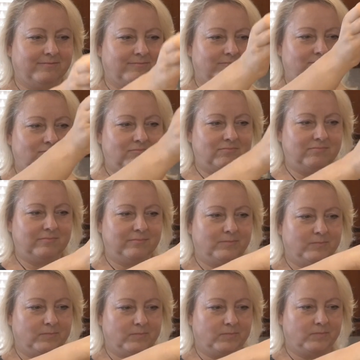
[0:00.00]

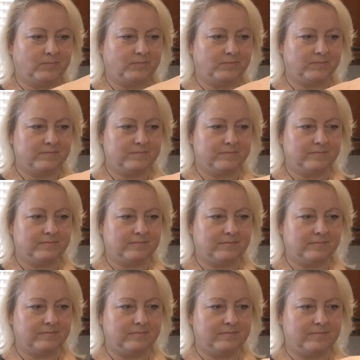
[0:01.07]

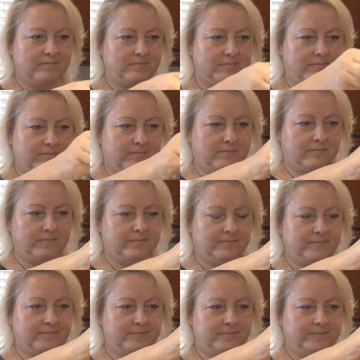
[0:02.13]

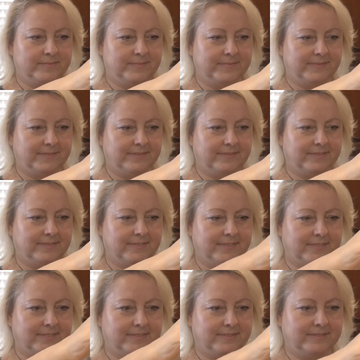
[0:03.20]

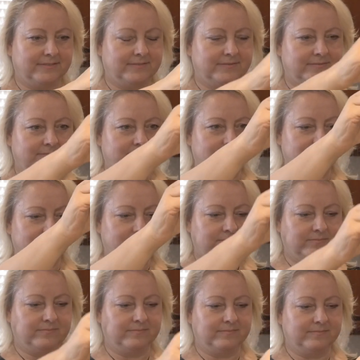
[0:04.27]

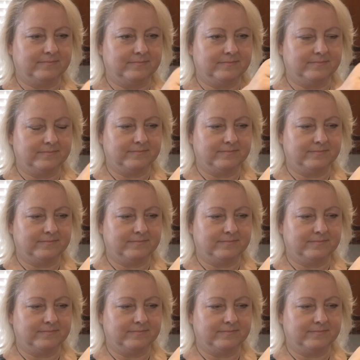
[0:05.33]
(silence)